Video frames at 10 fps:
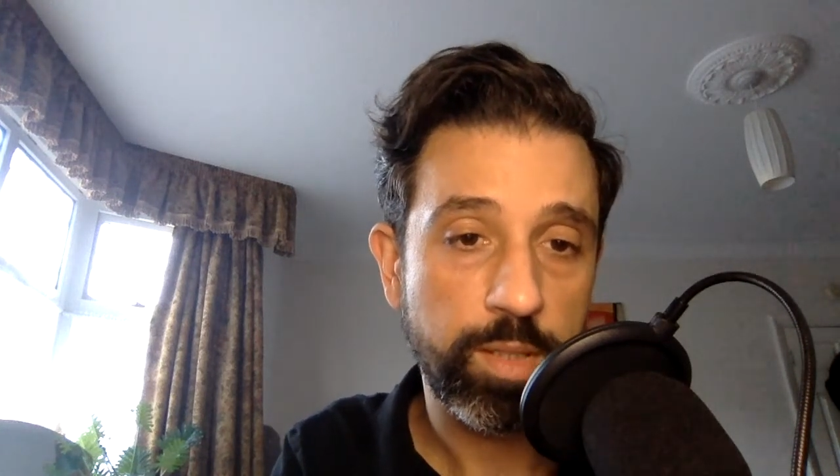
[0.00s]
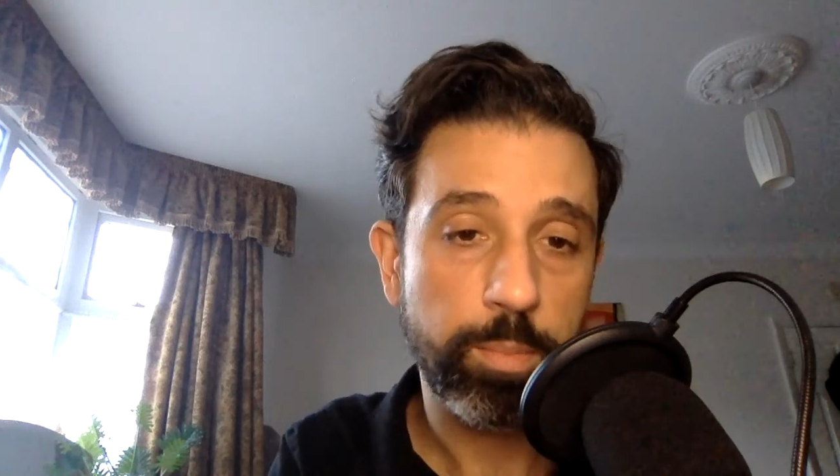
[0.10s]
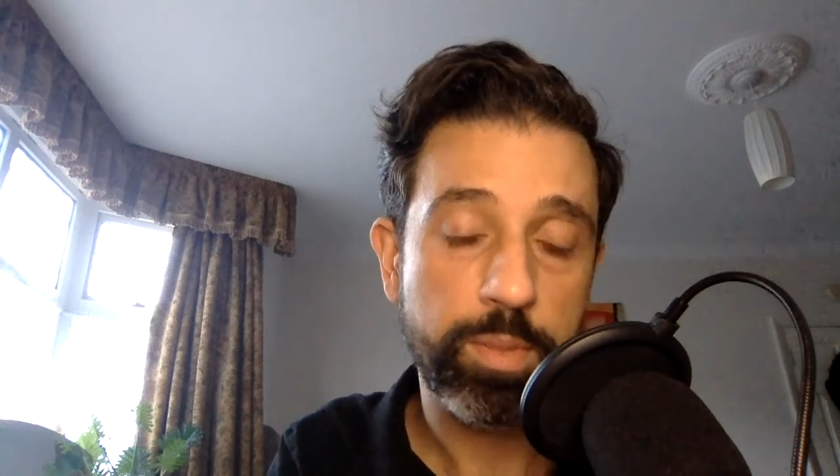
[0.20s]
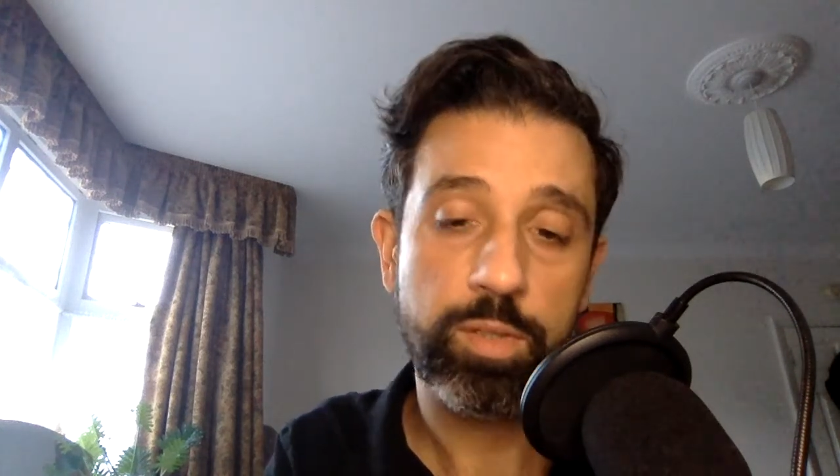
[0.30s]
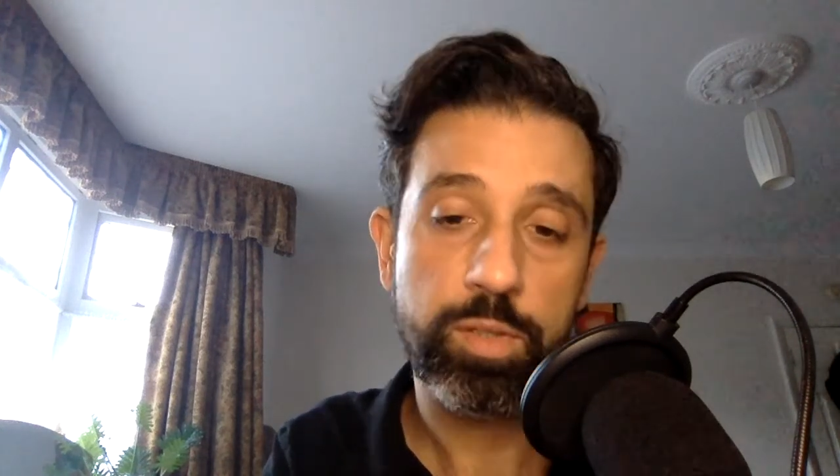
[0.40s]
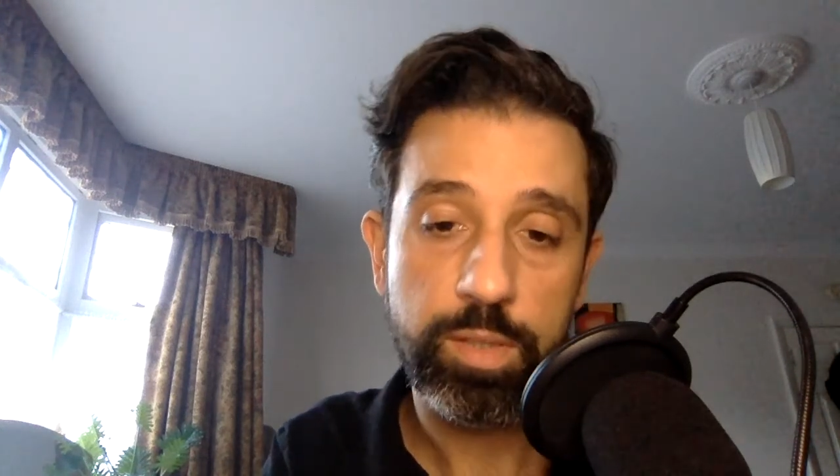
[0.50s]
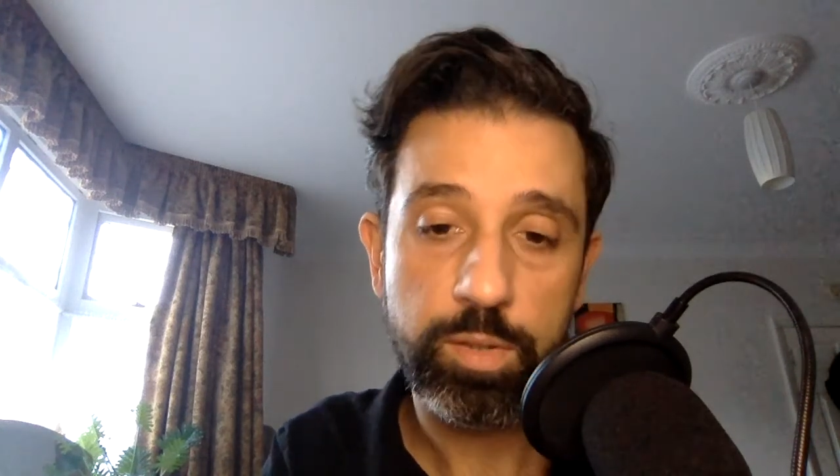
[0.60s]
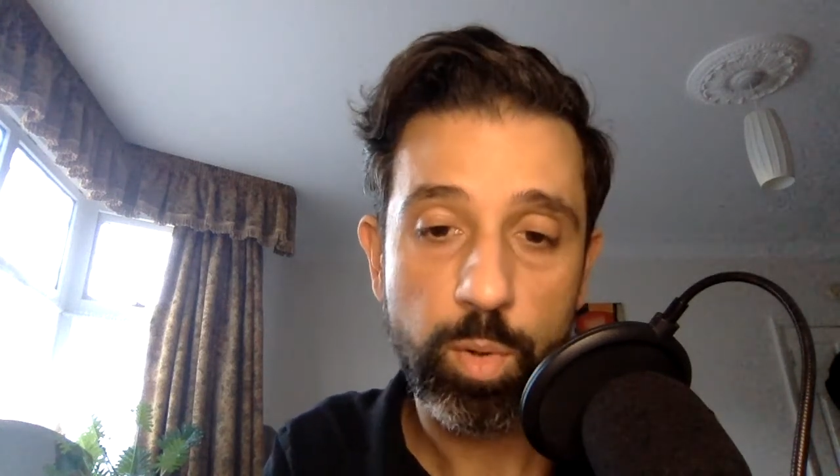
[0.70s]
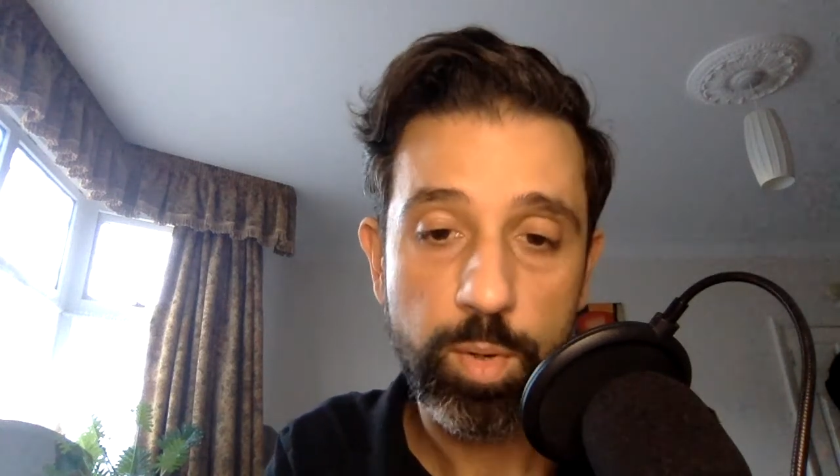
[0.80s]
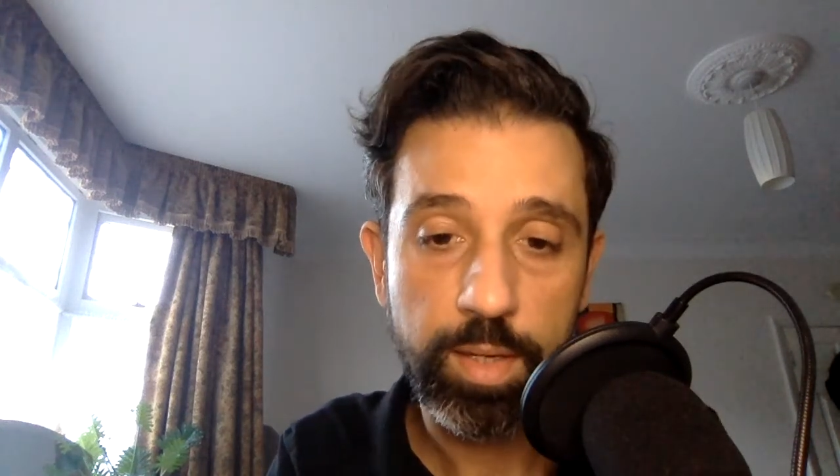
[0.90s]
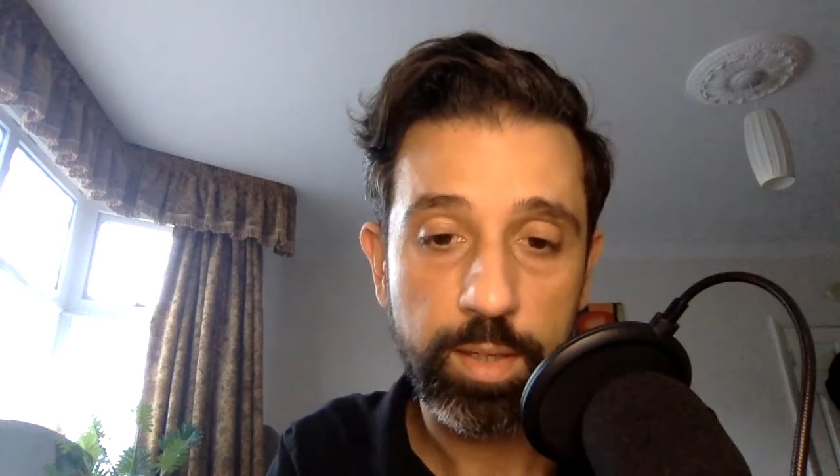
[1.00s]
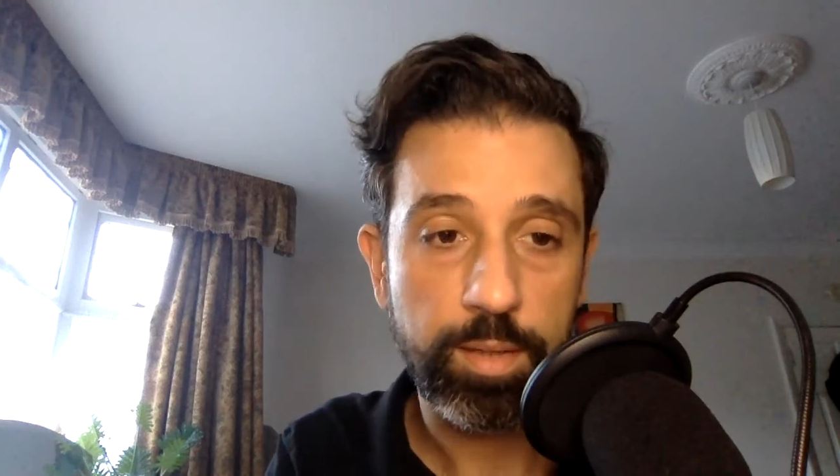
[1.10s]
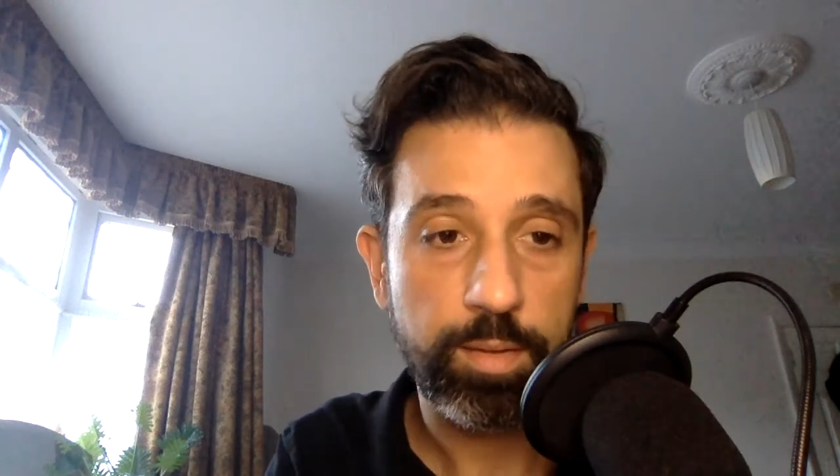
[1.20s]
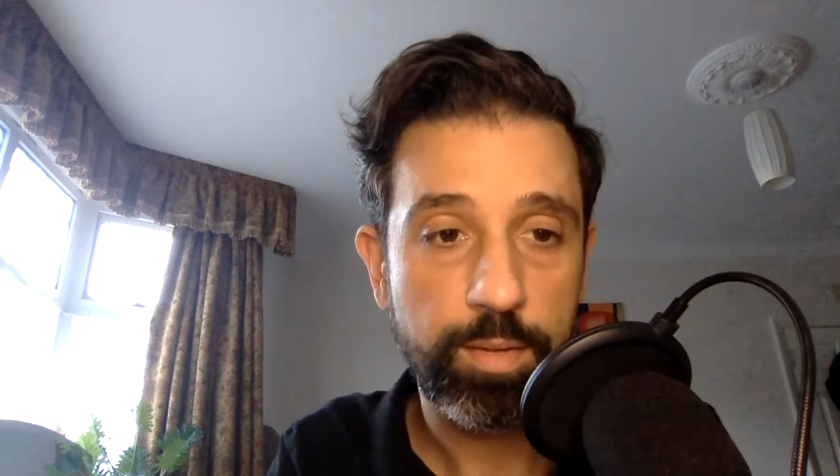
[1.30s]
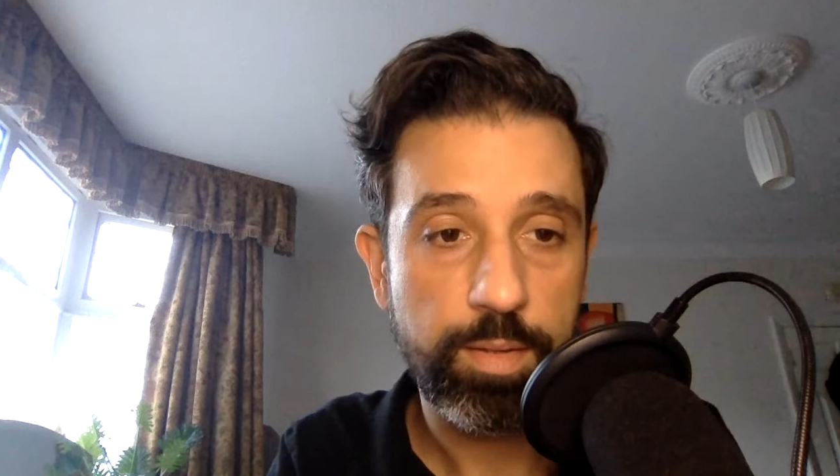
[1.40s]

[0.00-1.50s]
at potentially donating